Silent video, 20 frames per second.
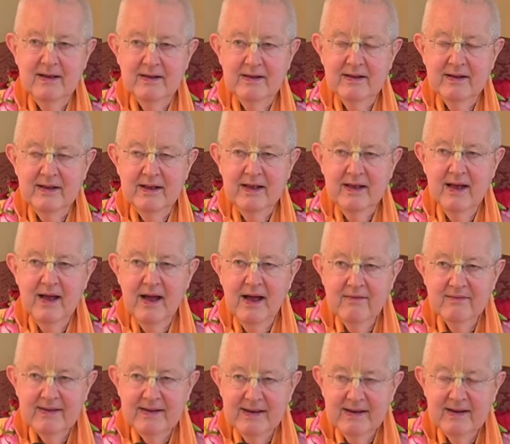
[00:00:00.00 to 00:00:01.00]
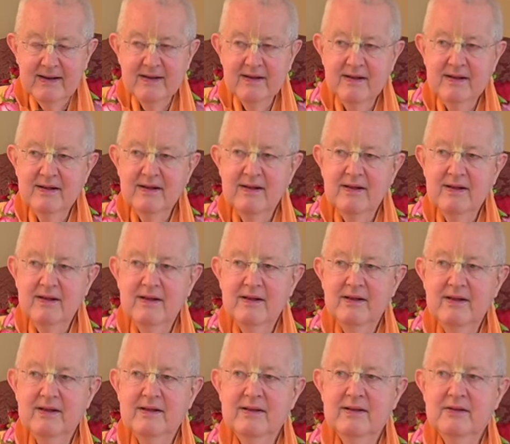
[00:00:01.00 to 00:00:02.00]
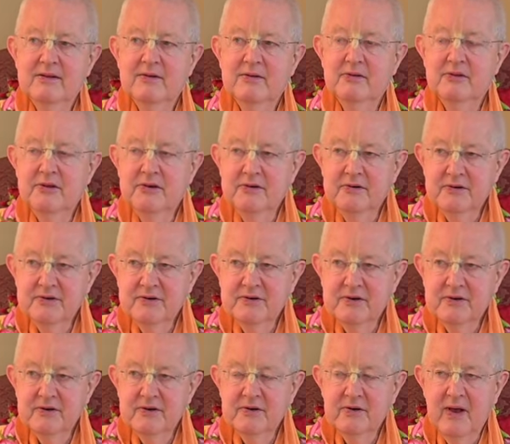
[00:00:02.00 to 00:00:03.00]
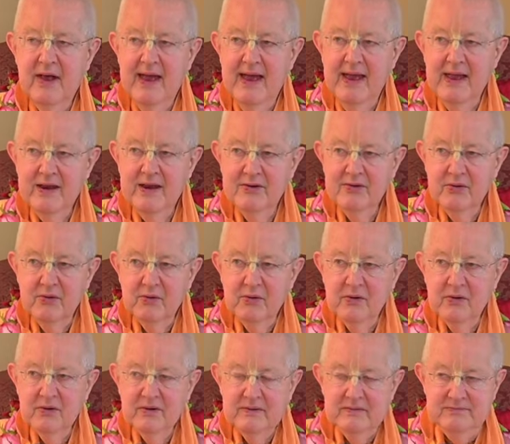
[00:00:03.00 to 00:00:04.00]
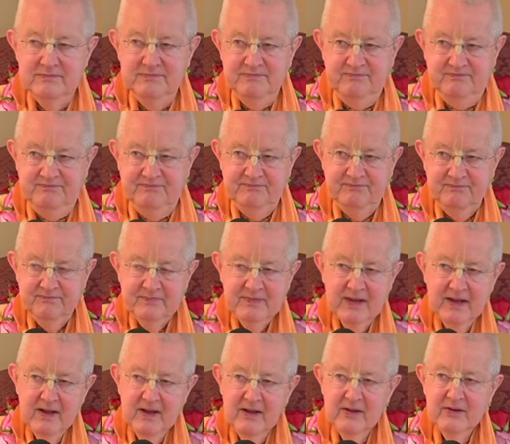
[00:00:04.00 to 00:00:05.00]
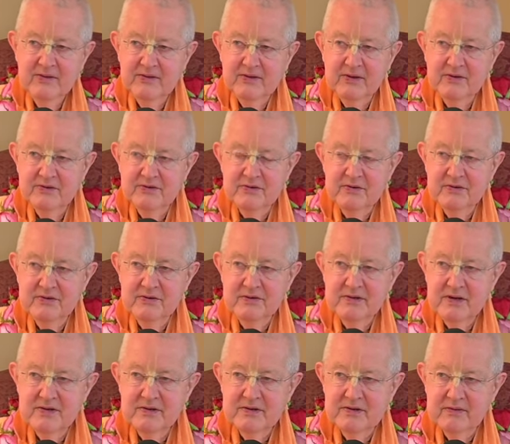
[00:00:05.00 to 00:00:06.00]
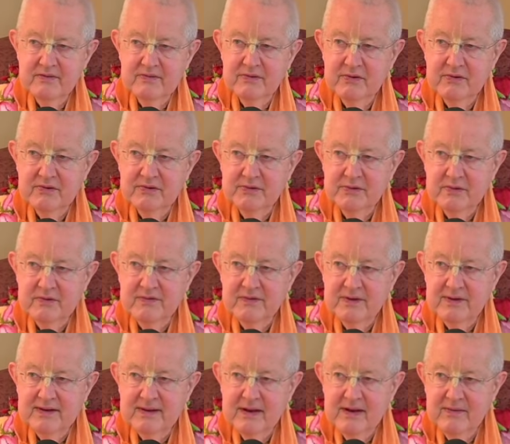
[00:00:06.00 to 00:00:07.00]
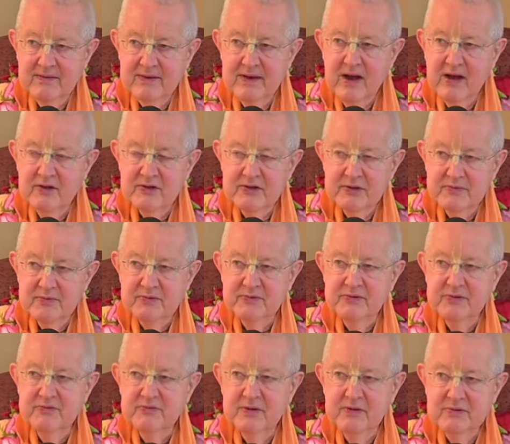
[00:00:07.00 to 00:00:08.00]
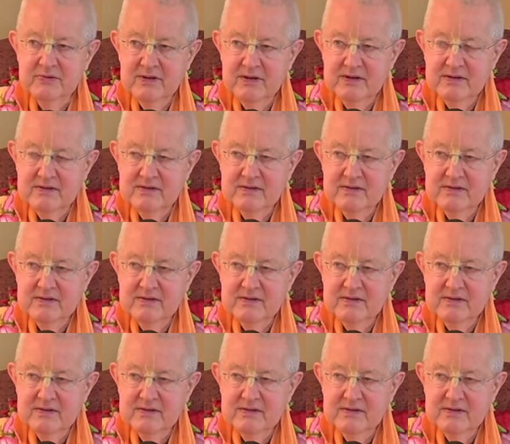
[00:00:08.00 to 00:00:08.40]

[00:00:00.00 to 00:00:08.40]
having literature and or the association of those who are very knowledgeable devotees